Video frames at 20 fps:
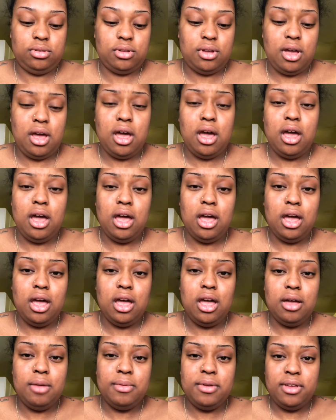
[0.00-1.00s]

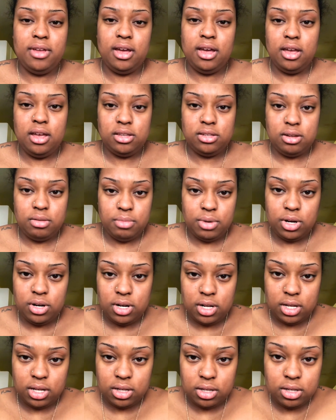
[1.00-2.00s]
Oh, my eyes are
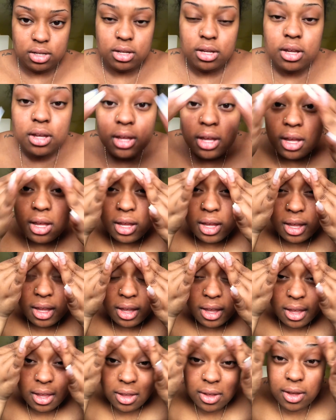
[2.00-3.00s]
burning.
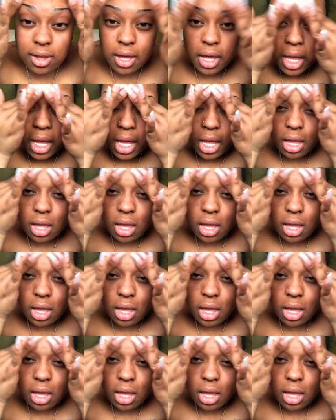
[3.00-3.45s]
Okay.